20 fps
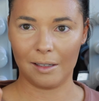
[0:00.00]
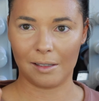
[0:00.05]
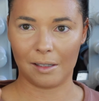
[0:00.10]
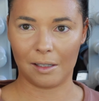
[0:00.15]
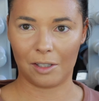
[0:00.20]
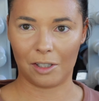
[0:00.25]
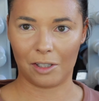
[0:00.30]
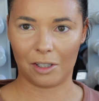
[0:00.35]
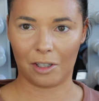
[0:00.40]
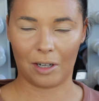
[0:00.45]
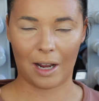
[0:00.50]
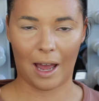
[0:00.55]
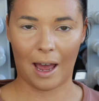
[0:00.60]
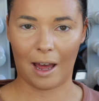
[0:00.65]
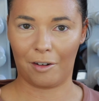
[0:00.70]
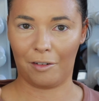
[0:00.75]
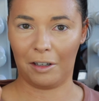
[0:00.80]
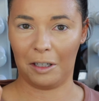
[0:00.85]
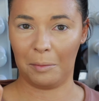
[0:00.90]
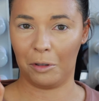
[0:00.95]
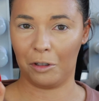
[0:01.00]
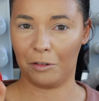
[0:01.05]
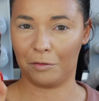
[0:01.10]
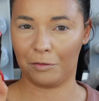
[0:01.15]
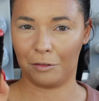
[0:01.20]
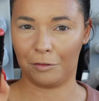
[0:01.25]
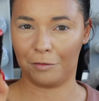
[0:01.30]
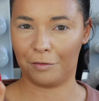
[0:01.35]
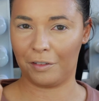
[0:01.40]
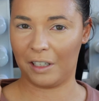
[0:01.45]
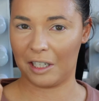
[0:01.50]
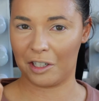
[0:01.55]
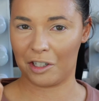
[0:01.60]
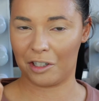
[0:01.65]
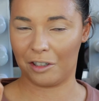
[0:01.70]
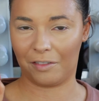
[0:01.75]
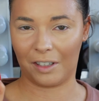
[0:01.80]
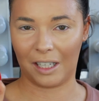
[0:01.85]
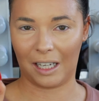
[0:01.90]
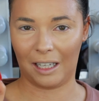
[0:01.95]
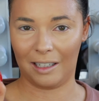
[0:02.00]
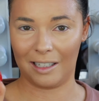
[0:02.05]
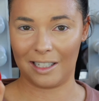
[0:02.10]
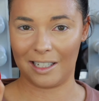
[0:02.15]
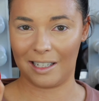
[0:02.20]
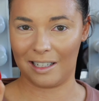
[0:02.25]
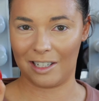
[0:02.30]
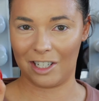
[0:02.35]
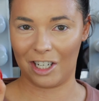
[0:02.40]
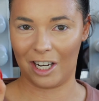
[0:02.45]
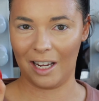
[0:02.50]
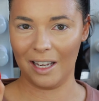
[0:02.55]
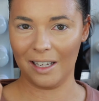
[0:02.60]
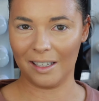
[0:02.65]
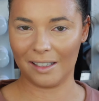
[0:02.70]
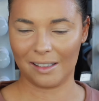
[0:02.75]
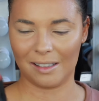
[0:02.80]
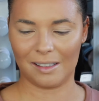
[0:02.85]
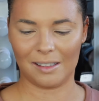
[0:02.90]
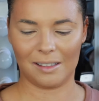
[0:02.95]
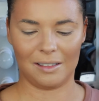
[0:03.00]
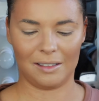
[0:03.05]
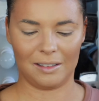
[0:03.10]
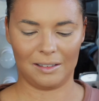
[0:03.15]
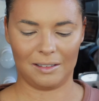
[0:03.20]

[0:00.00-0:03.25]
This is just going to add a really beautiful flush of colour to the cheeks.